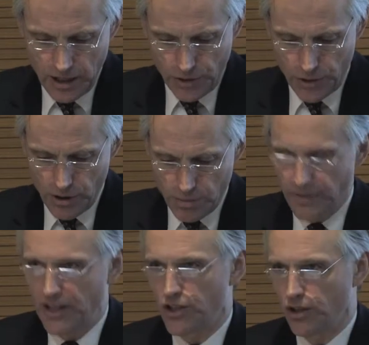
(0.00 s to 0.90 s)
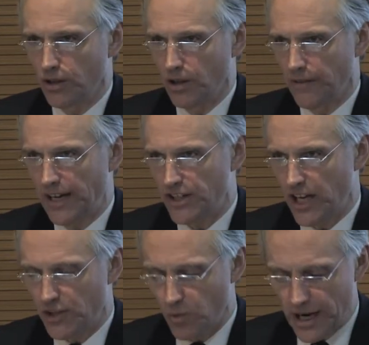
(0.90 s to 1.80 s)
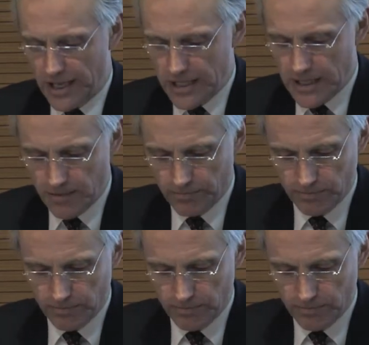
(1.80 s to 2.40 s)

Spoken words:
through prevention of excess waste.